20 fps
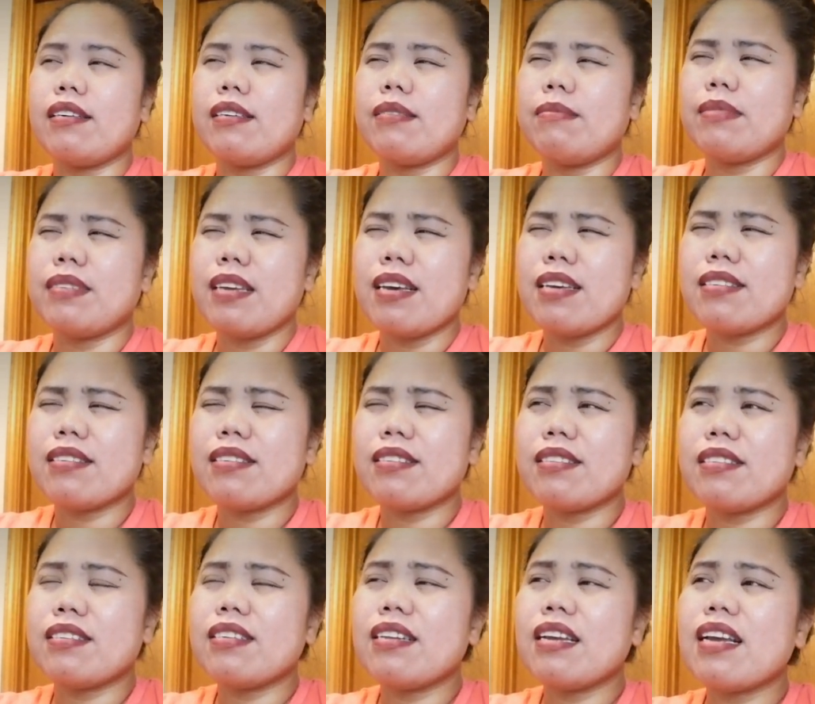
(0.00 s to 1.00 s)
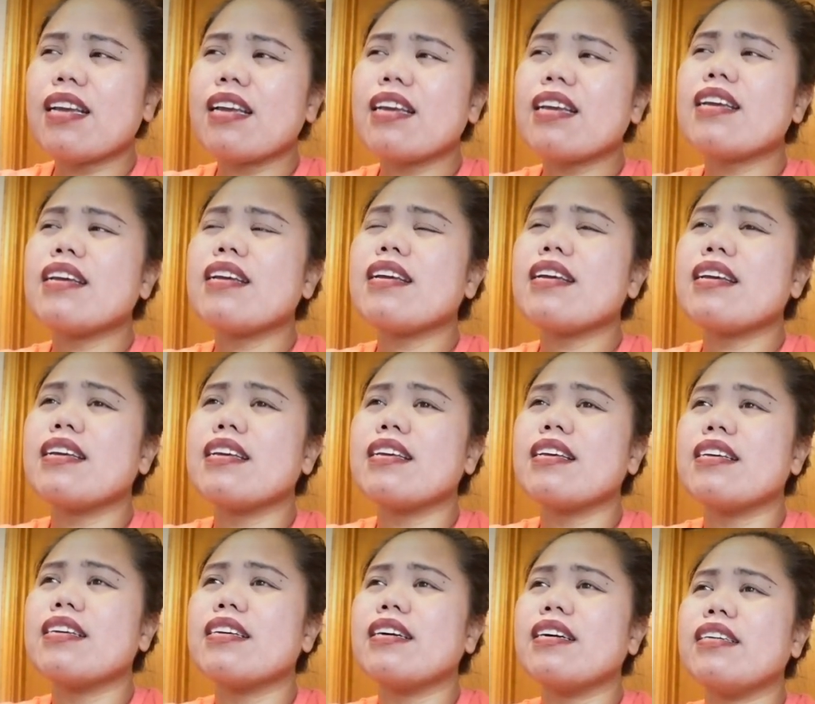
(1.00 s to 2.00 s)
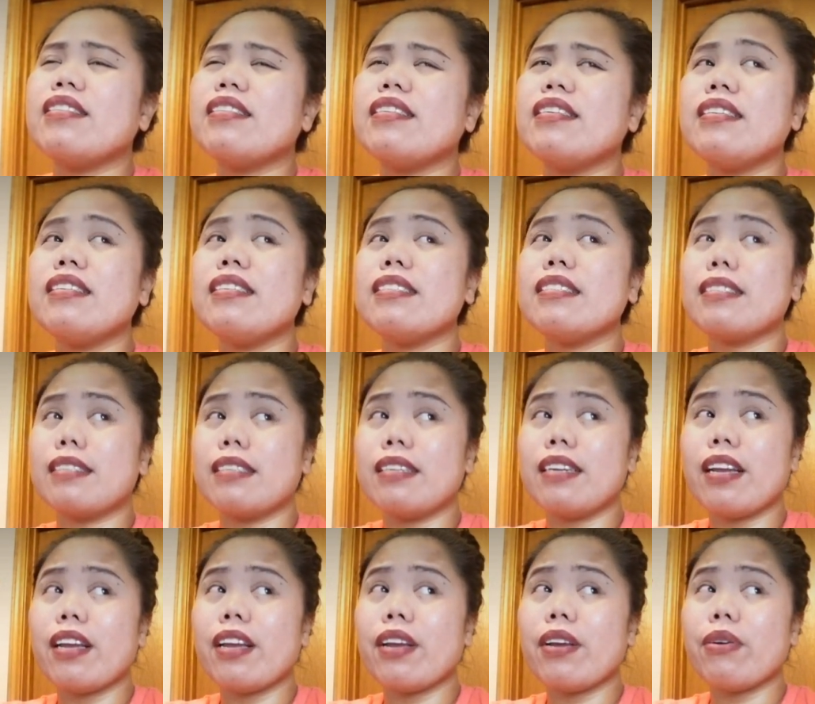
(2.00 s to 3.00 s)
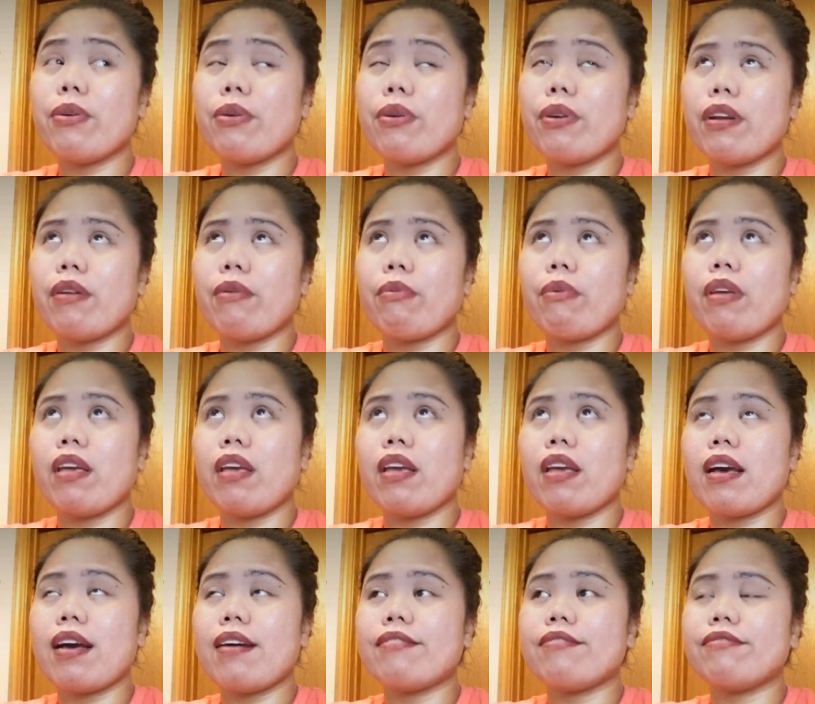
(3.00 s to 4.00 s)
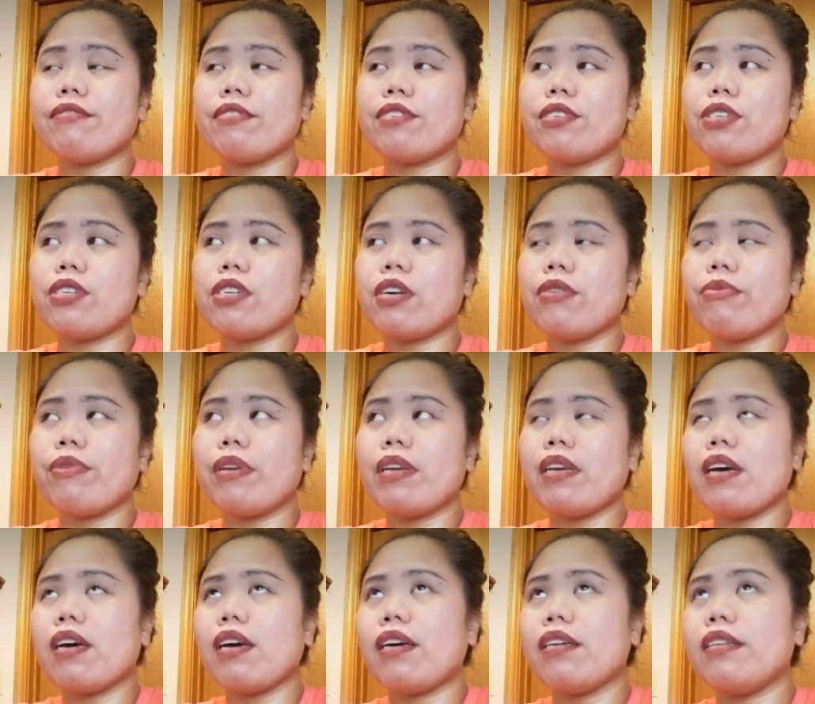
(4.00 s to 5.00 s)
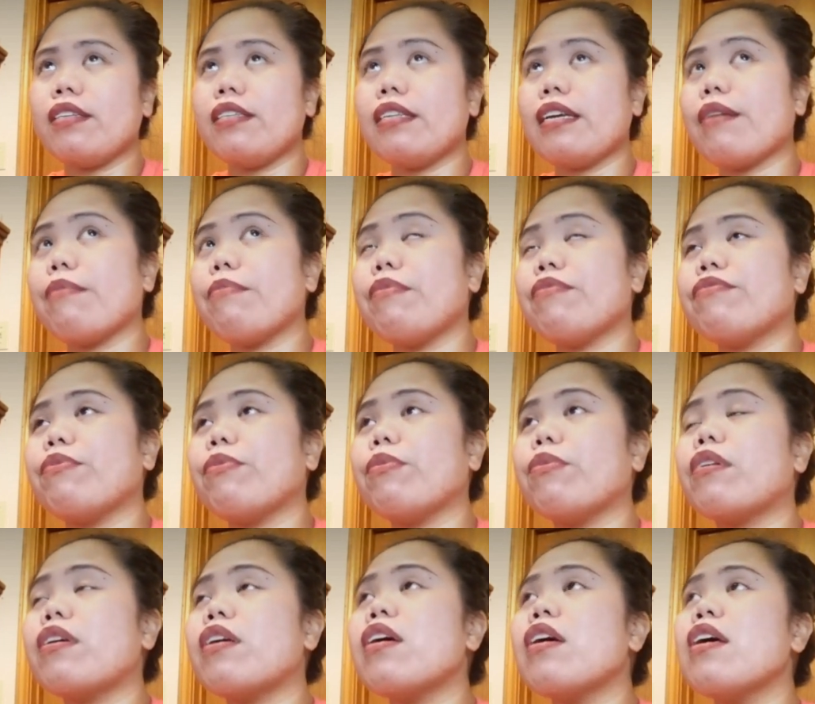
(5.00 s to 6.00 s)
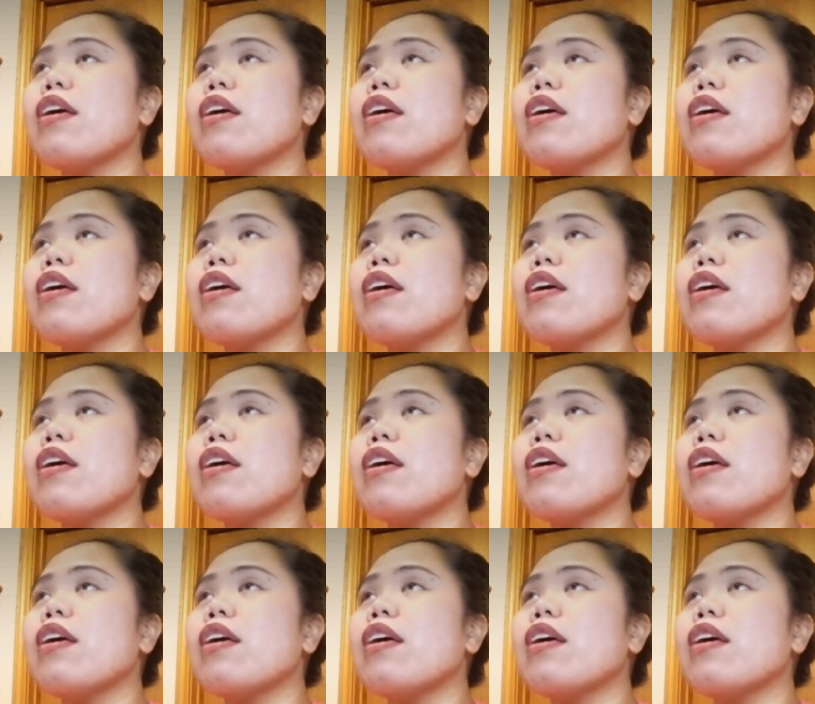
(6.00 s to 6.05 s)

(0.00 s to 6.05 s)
Yesterday, I think yesterday or the week after, the day before,